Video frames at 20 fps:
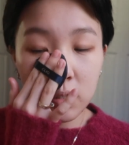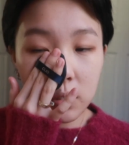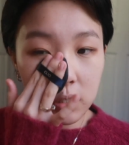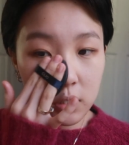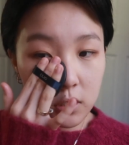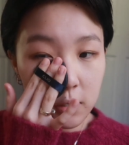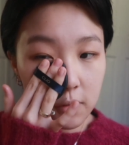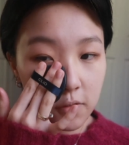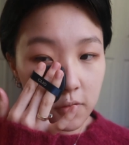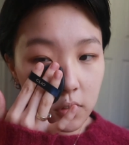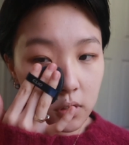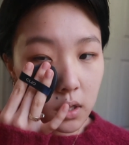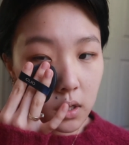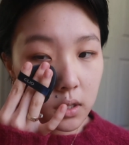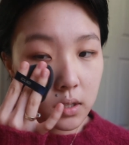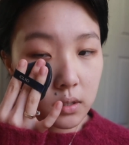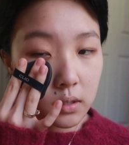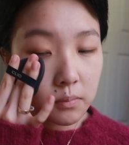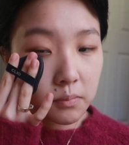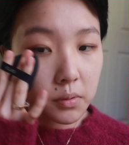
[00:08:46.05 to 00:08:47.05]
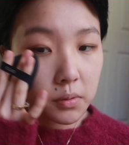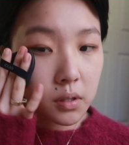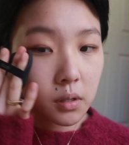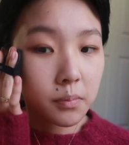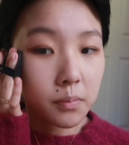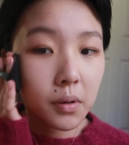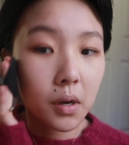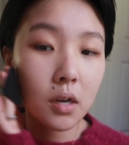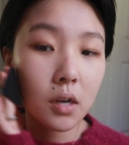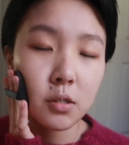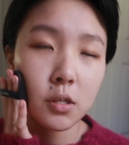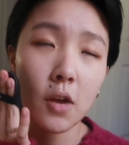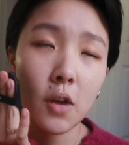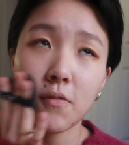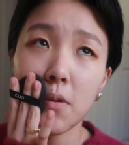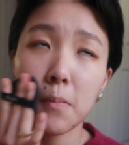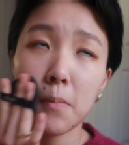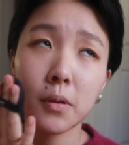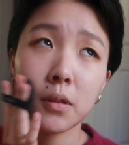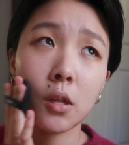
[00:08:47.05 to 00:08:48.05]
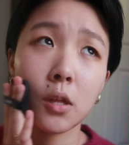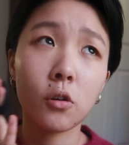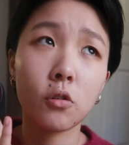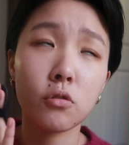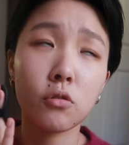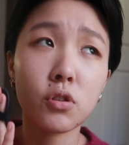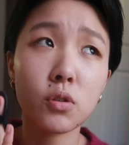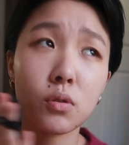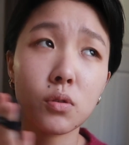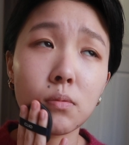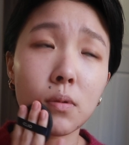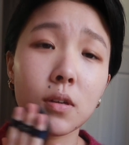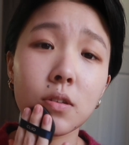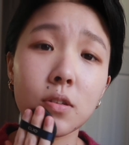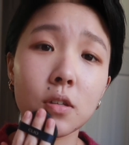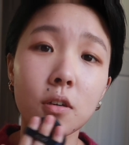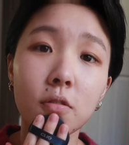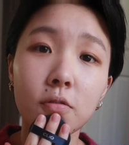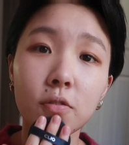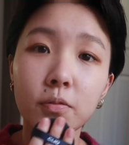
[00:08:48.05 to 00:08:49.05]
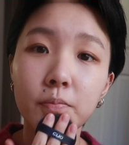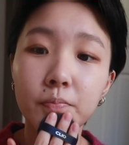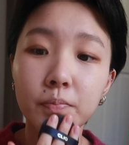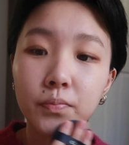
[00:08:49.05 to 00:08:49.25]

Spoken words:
Because I feel like in the past I haven't been that honest with myself,